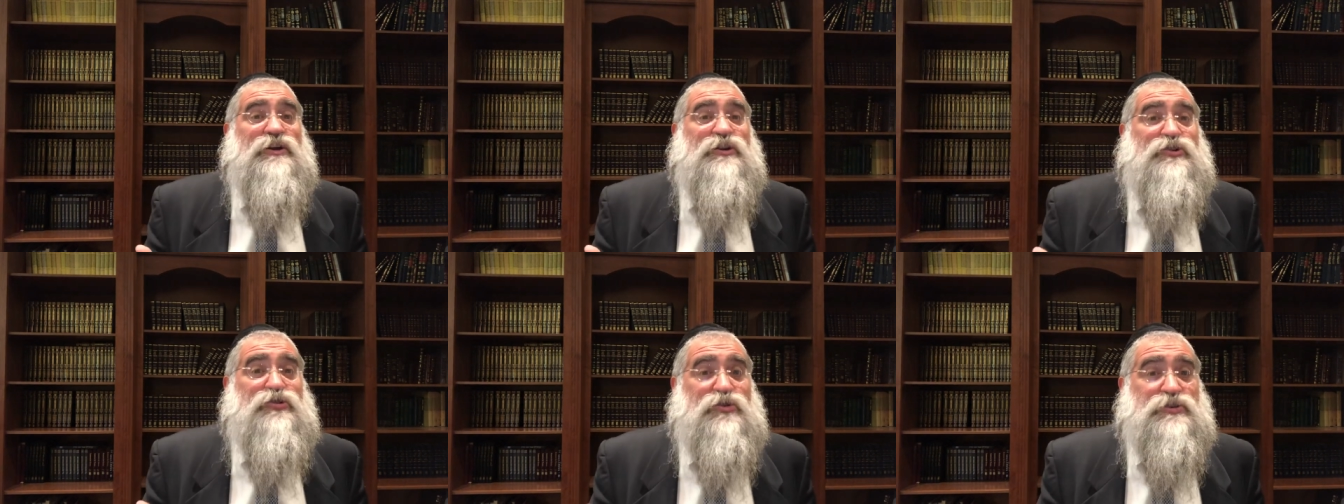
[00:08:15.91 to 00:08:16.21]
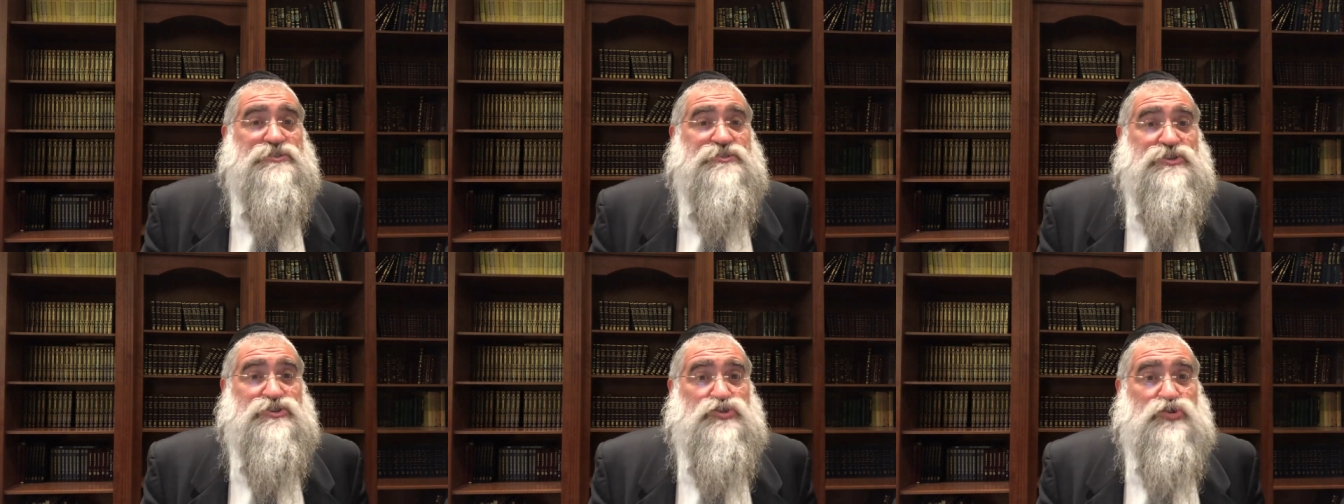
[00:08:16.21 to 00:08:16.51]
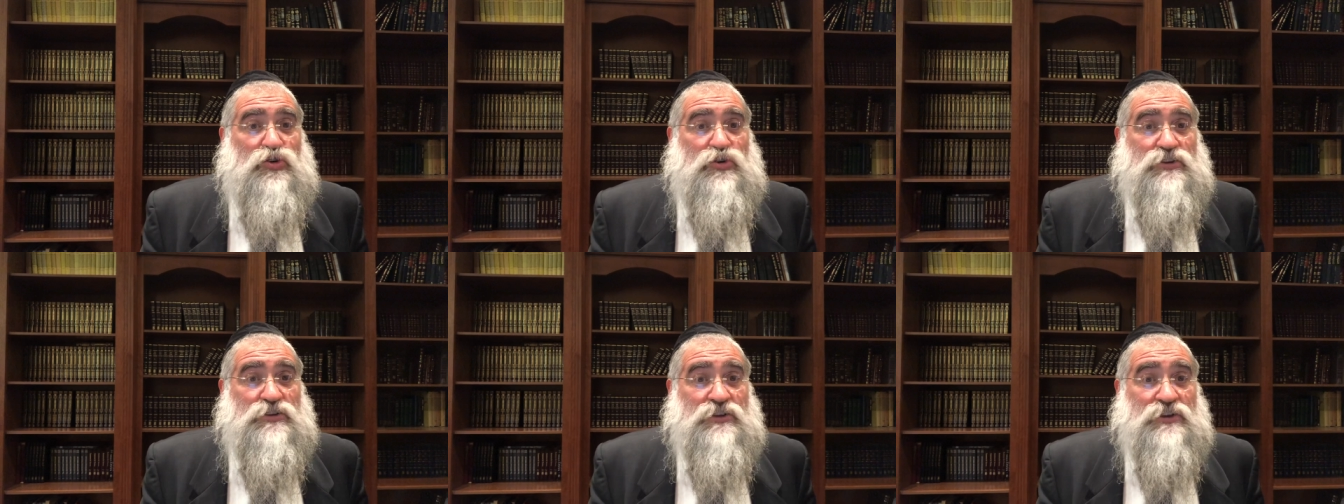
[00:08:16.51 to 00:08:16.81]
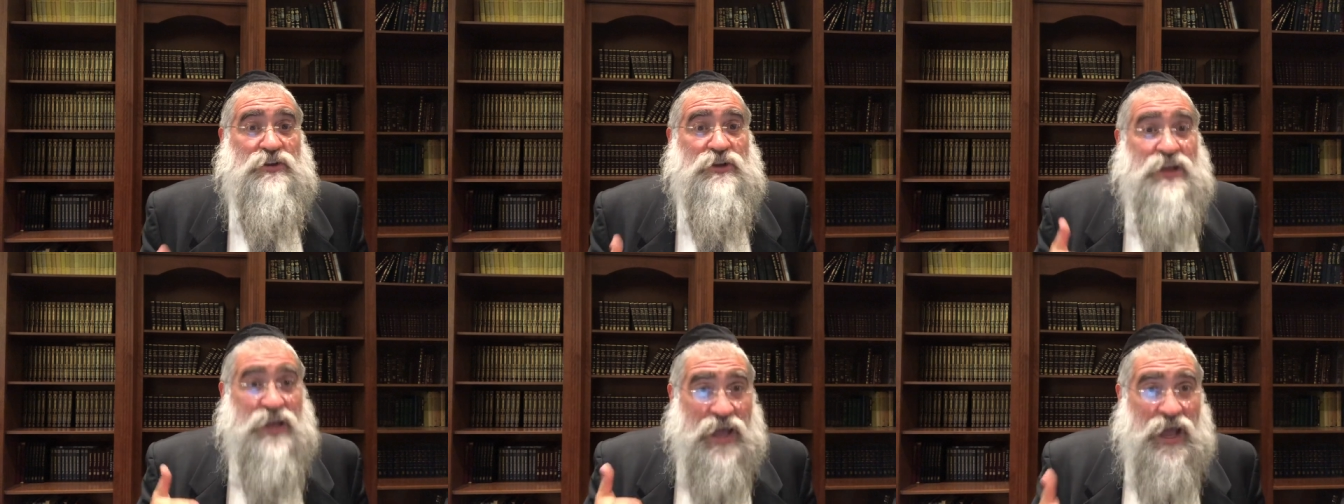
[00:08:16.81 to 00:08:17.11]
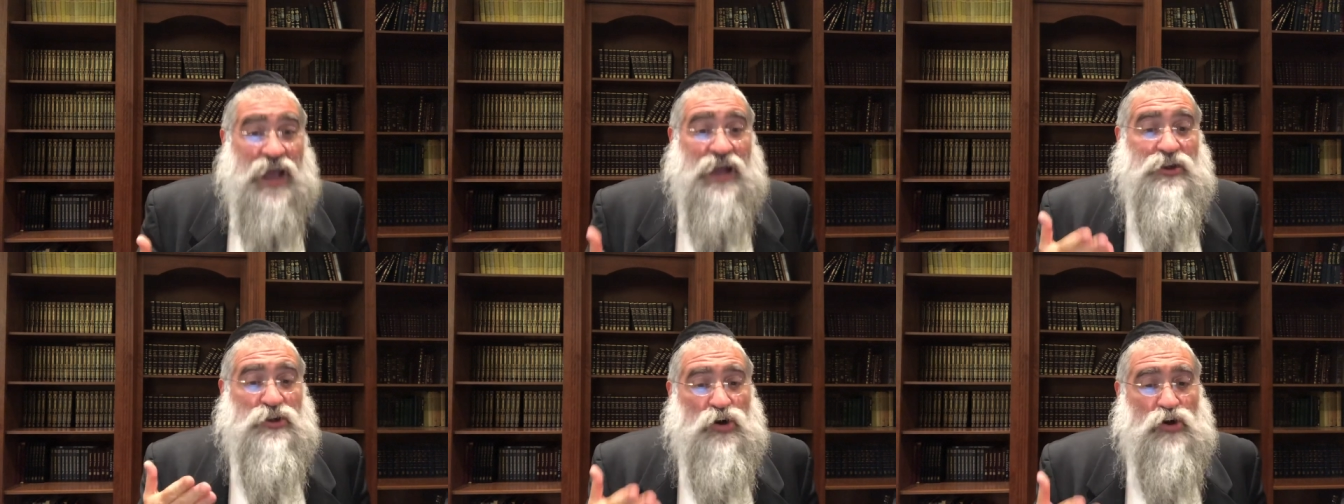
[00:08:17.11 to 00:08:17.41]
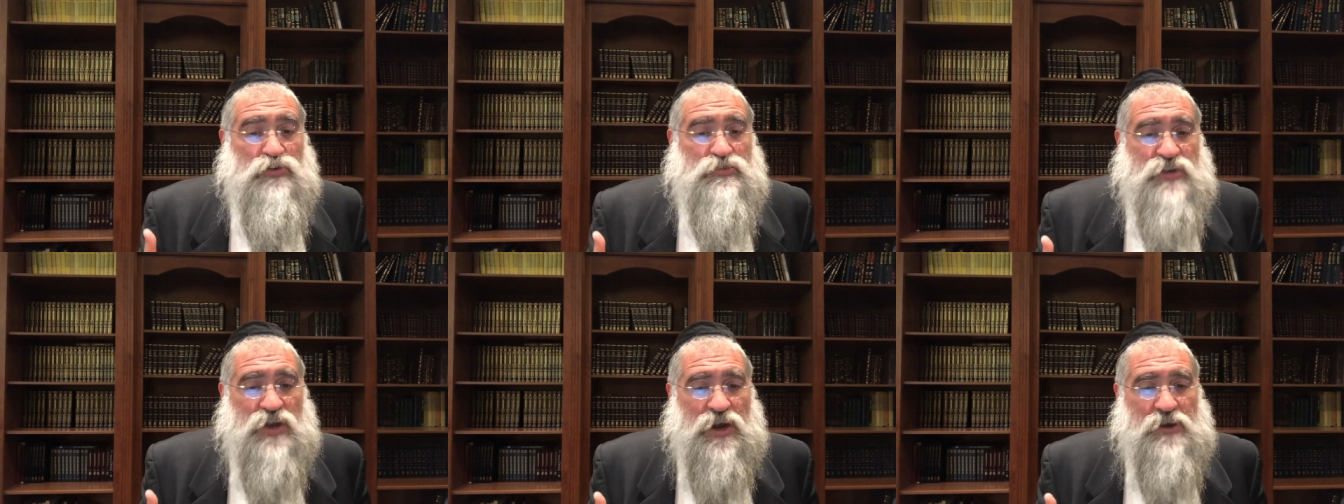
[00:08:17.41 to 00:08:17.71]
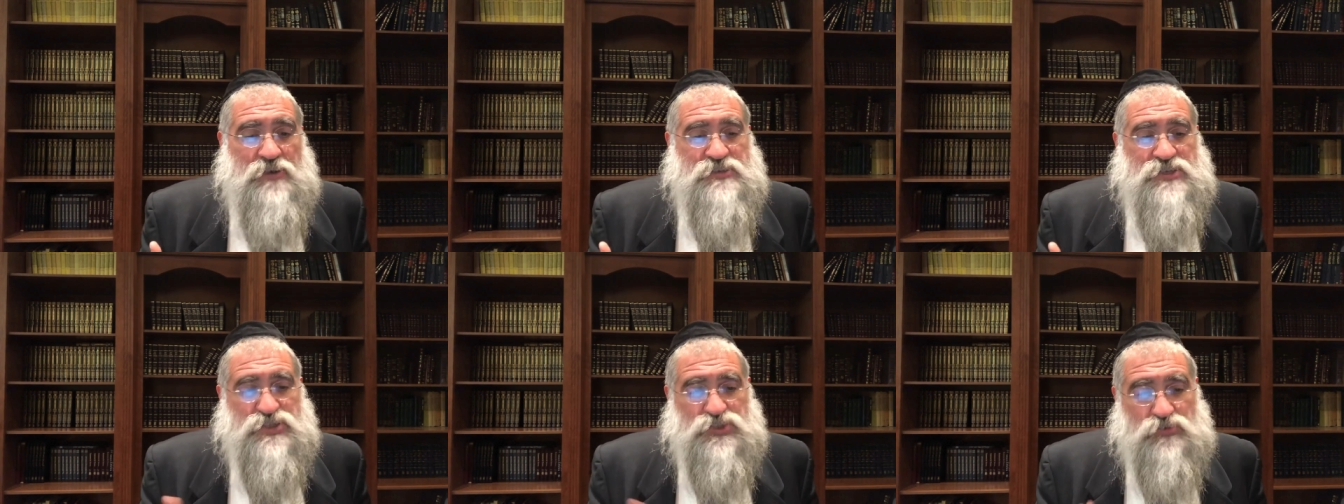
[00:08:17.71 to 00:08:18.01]
to cross the Jordan and go to
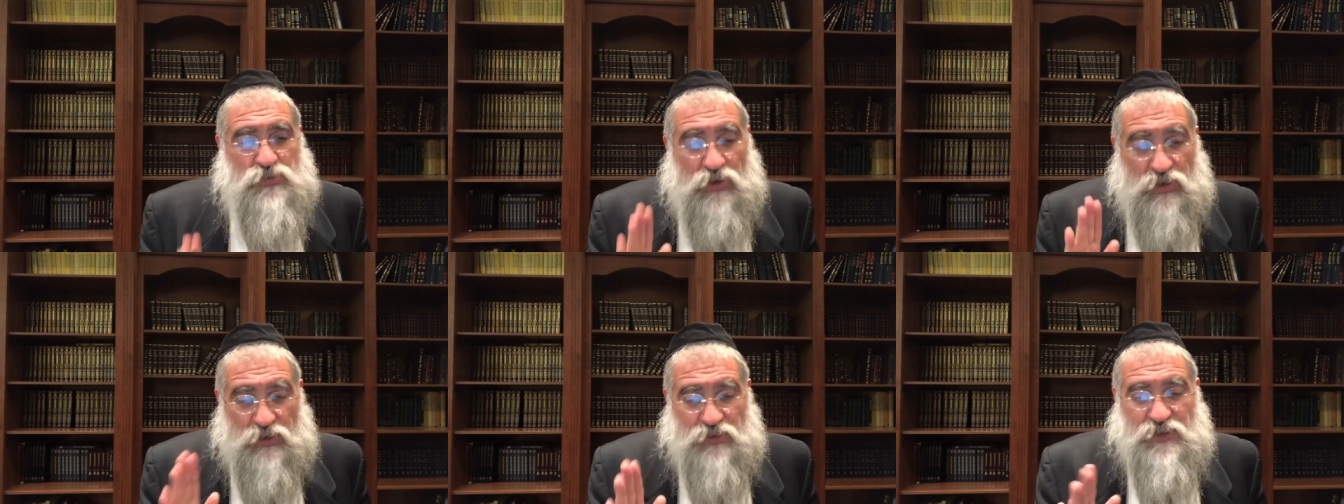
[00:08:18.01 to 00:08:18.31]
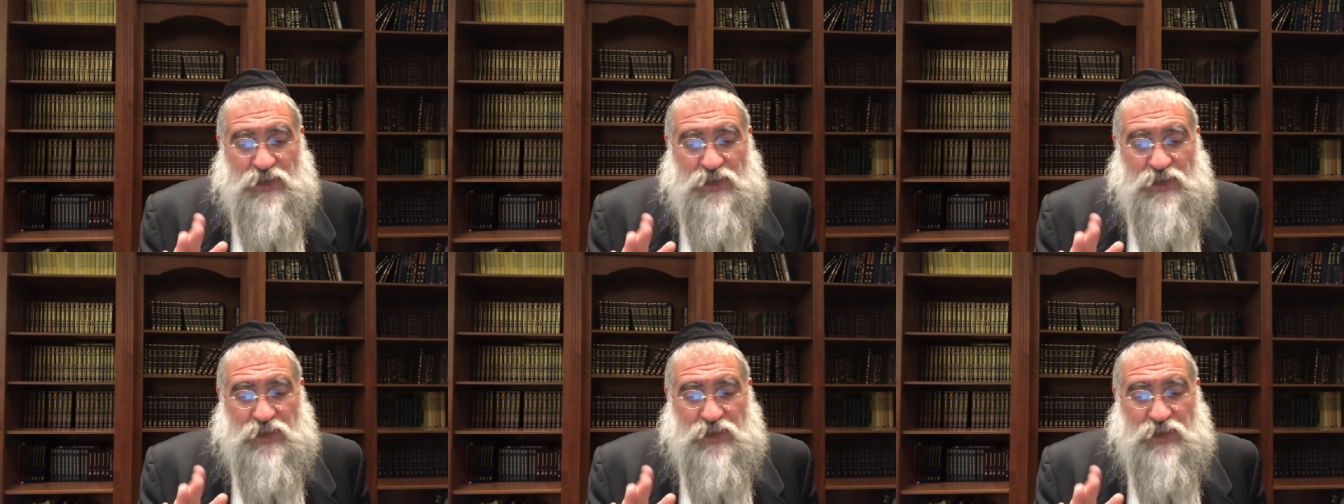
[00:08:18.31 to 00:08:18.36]
Eretz Israel?